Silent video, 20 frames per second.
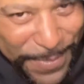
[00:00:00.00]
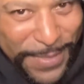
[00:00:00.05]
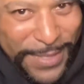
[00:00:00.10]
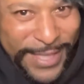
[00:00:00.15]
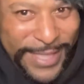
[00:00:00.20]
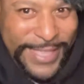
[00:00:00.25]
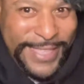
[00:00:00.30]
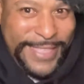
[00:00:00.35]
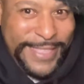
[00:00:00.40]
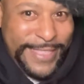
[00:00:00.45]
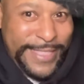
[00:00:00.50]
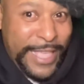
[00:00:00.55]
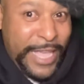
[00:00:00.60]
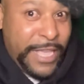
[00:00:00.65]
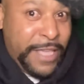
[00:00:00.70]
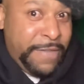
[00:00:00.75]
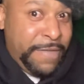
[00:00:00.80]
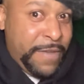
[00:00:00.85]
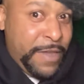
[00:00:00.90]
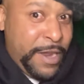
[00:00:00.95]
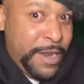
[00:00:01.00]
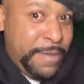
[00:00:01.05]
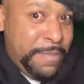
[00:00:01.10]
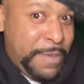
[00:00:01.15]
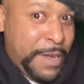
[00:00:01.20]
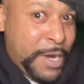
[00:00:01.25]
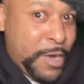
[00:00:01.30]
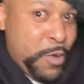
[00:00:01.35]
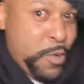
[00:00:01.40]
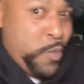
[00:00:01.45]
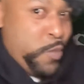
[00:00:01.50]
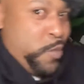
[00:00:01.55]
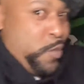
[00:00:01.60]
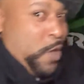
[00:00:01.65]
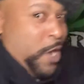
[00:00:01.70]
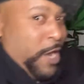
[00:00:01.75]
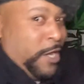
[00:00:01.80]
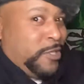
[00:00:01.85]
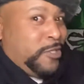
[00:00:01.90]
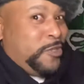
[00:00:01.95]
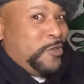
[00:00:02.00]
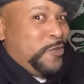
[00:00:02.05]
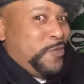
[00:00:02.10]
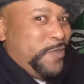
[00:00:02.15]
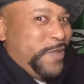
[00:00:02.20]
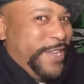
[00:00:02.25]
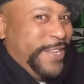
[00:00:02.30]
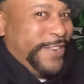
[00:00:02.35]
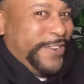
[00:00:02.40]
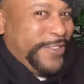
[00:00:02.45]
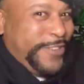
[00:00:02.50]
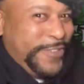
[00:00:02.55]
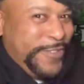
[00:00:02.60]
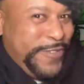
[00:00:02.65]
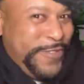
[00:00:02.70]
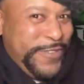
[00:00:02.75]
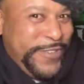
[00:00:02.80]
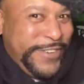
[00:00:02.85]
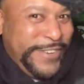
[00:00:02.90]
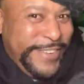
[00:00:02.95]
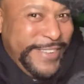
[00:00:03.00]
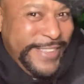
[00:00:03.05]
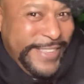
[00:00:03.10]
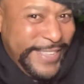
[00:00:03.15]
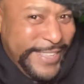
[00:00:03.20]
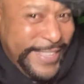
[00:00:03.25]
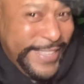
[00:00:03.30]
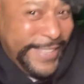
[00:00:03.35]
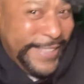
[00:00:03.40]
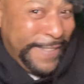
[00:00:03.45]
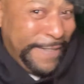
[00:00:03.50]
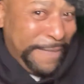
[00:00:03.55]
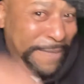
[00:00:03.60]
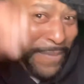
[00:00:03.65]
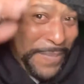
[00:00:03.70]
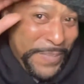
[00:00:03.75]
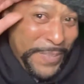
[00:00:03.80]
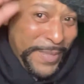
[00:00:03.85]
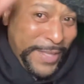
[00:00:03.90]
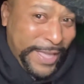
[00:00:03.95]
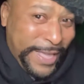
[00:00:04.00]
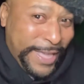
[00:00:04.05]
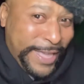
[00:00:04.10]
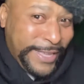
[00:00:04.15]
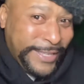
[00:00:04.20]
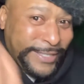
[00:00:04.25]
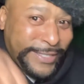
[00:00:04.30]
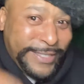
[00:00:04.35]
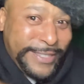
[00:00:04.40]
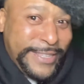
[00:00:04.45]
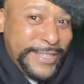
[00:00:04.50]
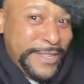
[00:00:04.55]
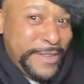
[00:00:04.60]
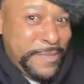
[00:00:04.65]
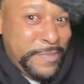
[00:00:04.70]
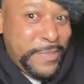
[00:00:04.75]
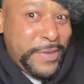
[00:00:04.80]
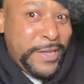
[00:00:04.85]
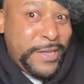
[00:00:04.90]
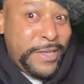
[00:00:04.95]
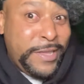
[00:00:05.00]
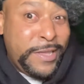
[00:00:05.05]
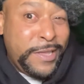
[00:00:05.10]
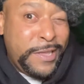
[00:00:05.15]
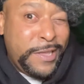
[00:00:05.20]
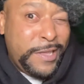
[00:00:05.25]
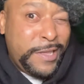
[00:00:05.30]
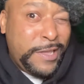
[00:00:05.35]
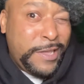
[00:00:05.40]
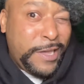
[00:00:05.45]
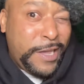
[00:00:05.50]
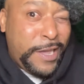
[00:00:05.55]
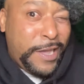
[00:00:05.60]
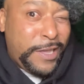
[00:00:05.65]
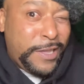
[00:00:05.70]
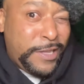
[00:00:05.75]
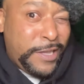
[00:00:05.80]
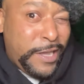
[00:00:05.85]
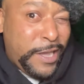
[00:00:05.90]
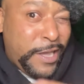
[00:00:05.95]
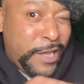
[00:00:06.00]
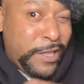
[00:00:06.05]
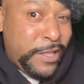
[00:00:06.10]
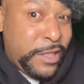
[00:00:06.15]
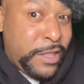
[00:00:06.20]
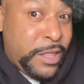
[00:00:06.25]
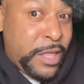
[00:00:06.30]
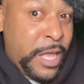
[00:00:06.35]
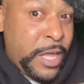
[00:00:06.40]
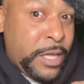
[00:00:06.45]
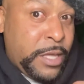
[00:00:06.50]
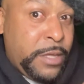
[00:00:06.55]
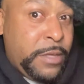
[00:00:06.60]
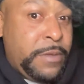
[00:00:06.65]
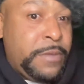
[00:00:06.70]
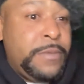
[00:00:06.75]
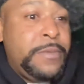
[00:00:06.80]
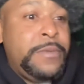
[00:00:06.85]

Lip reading: you for everybody watching around the corner. I see you, man. Thank you.